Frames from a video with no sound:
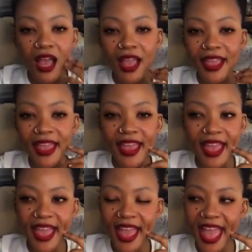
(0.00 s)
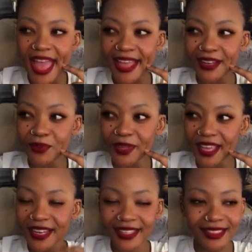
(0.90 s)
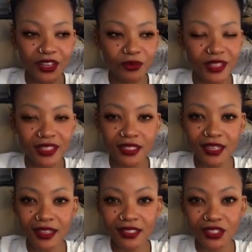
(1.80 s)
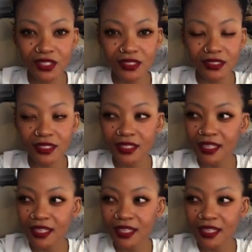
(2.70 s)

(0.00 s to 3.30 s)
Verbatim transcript: Yeah, and we get in, they greet these colored chicks